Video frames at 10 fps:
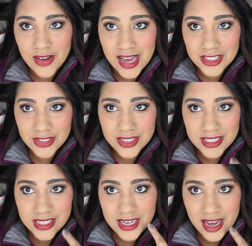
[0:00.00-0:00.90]
So as you can
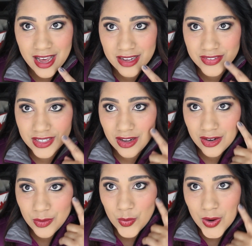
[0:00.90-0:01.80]
see, I have it
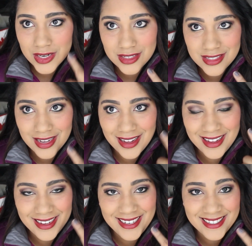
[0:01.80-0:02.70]
on one
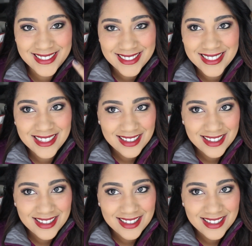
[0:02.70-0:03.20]
side.